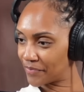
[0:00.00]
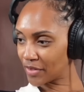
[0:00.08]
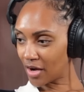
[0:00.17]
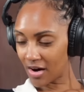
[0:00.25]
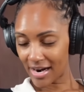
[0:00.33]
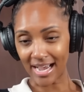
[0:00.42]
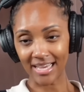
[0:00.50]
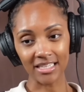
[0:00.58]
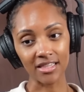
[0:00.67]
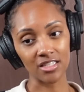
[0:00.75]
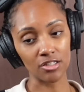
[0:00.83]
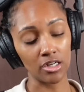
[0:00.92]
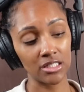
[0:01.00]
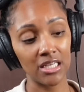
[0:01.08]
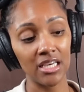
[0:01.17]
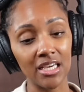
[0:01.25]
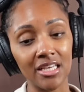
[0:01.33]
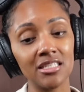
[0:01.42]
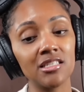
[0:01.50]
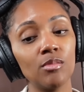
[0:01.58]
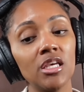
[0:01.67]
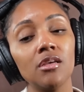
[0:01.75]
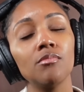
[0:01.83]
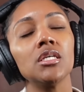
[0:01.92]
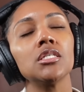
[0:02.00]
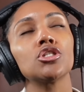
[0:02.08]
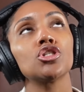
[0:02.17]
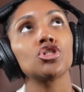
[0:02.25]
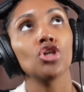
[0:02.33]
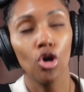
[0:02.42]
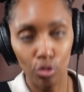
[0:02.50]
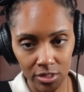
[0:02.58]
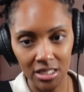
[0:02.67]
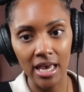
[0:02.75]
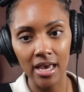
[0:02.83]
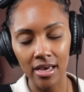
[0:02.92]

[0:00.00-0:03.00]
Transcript: All right, I need this song to end because it's making me so sad.